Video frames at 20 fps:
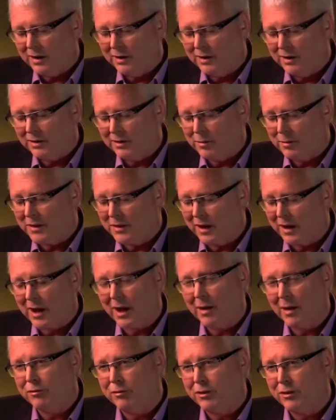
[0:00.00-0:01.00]
in it? I mean, the
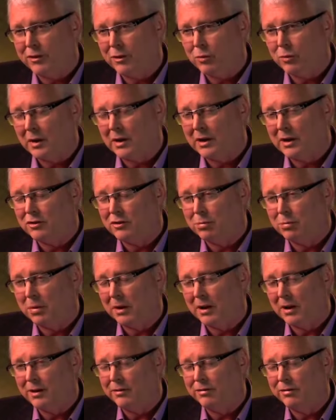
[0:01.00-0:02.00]
comfort that religious
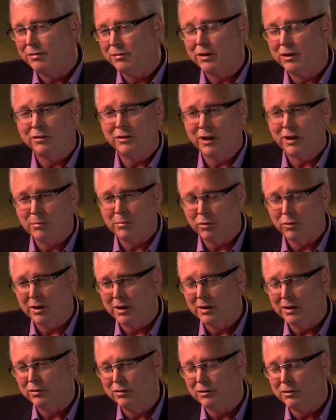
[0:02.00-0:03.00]
belief, for example,
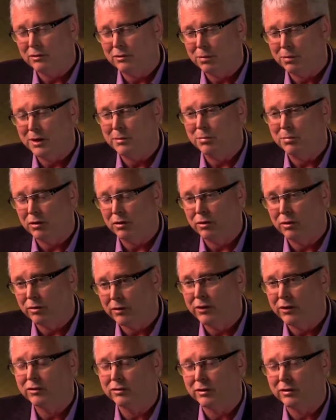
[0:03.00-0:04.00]
gives to people who are
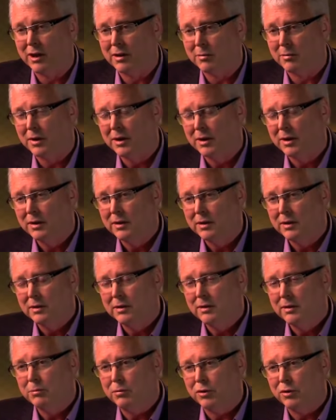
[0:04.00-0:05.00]
in the same
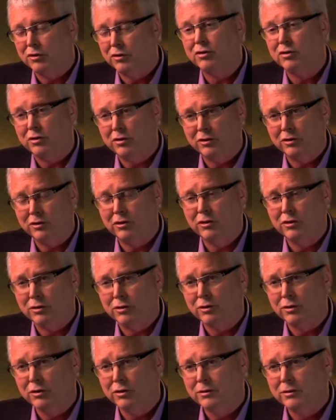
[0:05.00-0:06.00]
position as
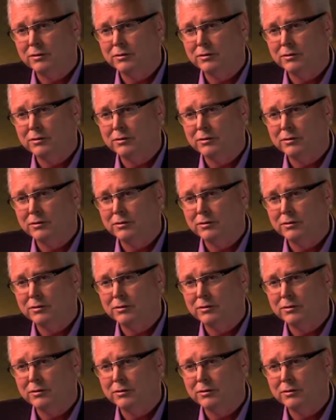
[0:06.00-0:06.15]
you.